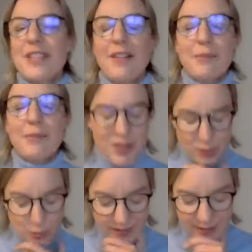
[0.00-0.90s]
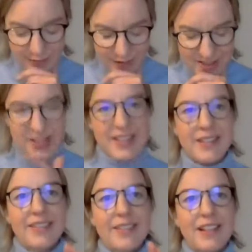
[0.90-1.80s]
So, but just one thing first, just
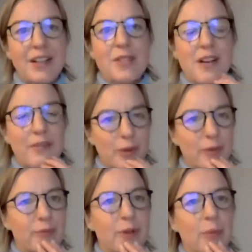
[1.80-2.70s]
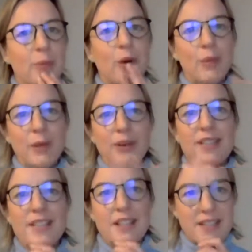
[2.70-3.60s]
to close off from what we were
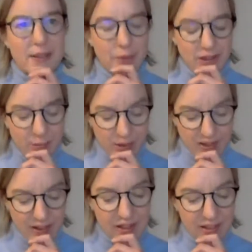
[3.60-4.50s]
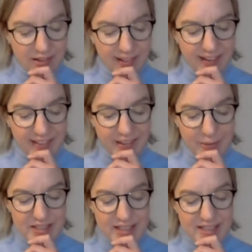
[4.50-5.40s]
discussing with Holger there,
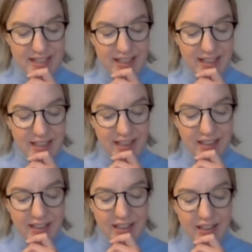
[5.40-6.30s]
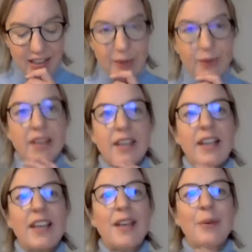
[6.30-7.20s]
which is that, the
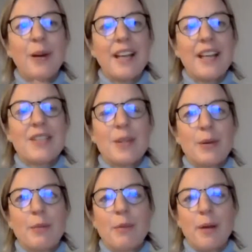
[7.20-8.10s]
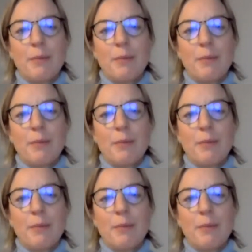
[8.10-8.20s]
key way to